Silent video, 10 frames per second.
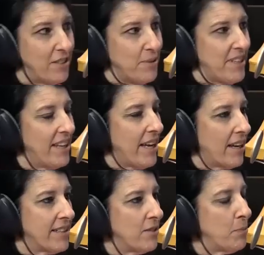you said that
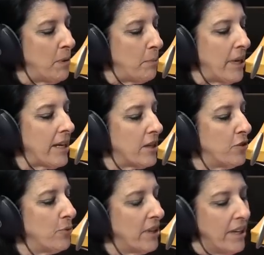because there's been many
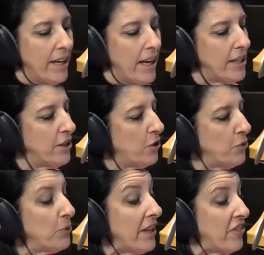you. You know,
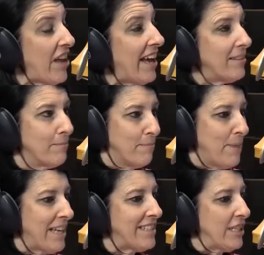you get that
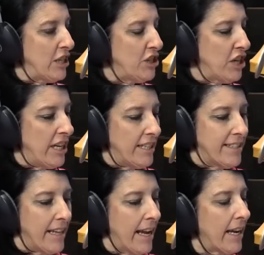message, and
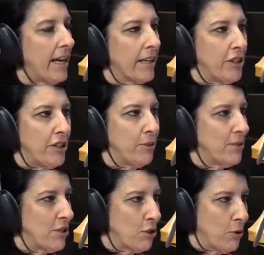it's like
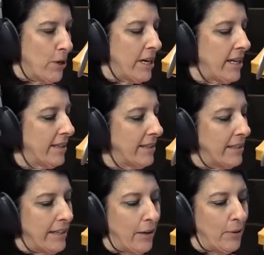accusatory, and
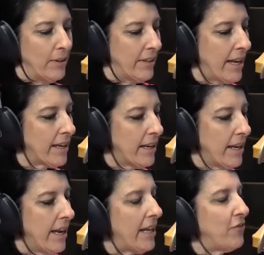you know they're like,
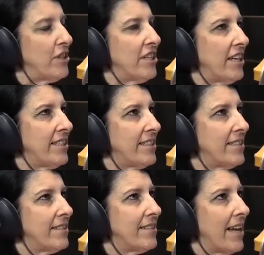and if you just
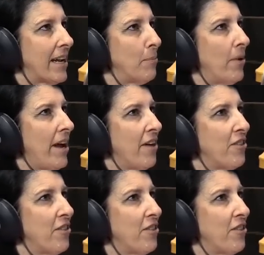take a breath,